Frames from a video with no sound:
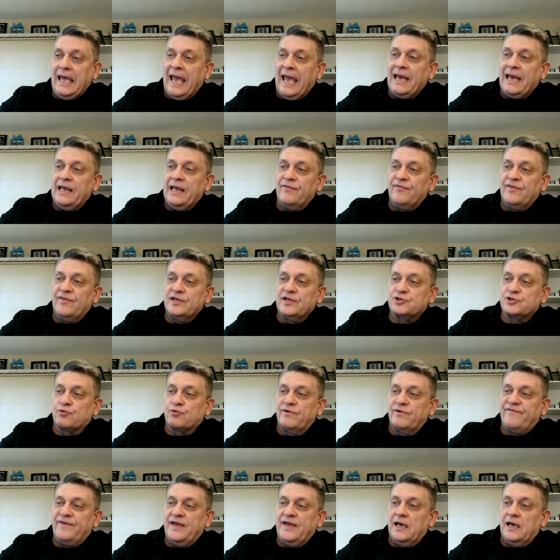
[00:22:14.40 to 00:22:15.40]
And in this
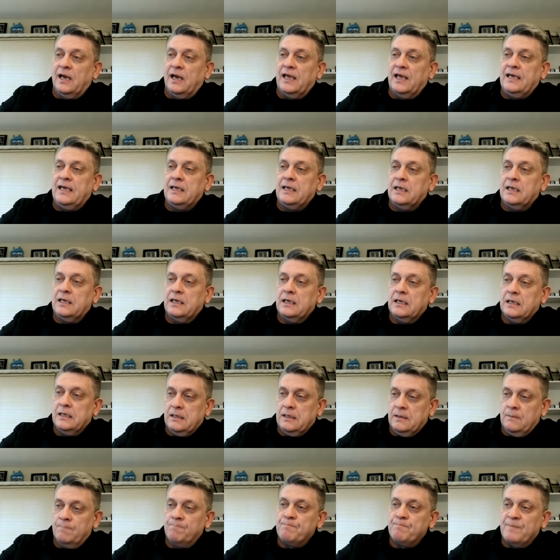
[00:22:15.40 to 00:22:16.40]
revealing,
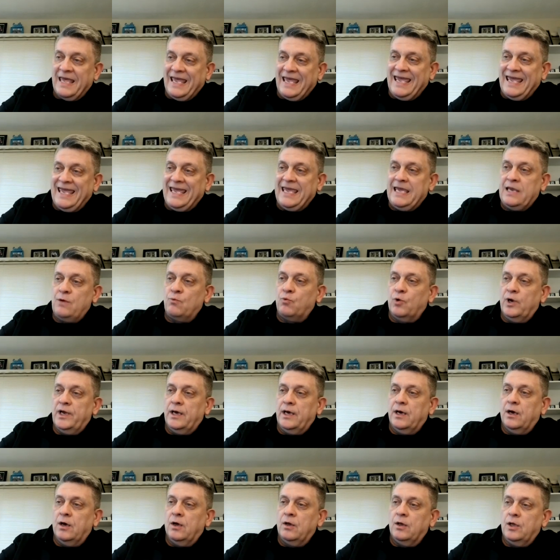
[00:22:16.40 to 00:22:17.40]
he
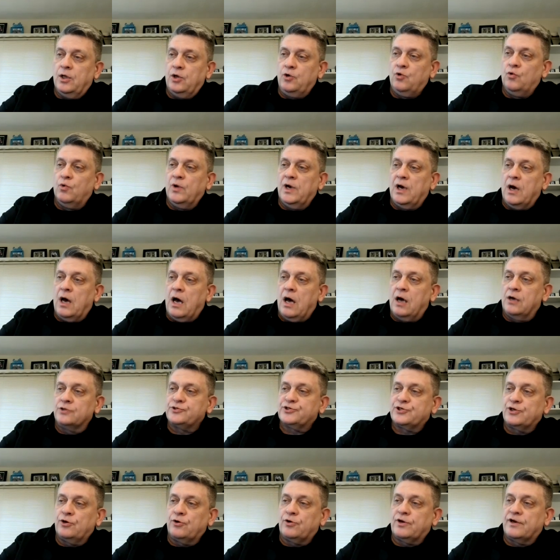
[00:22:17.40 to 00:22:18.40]
will, who will
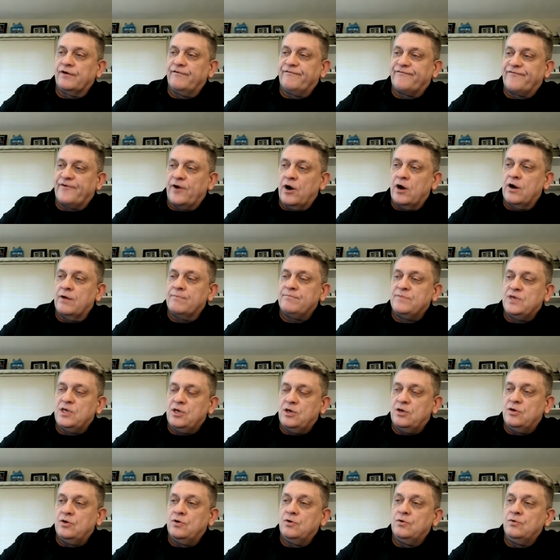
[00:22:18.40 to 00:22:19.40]
also confirm
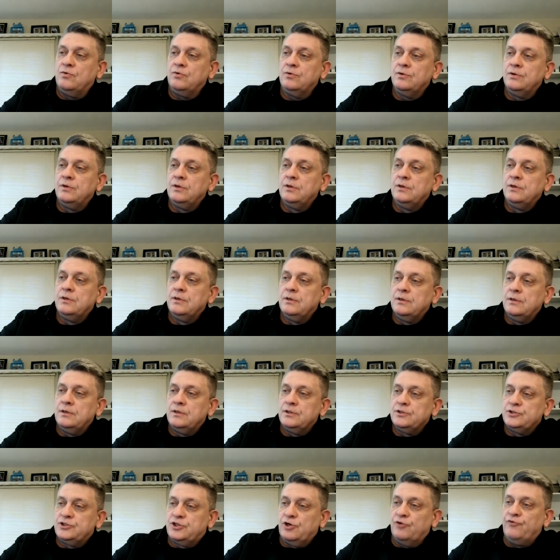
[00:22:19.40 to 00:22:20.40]
you
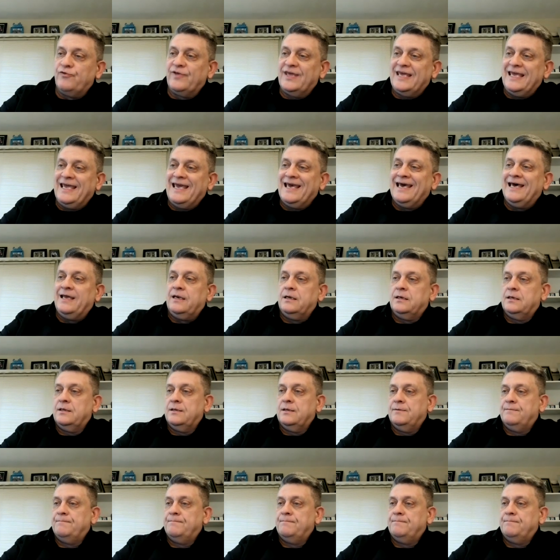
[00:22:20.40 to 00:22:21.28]
to the end.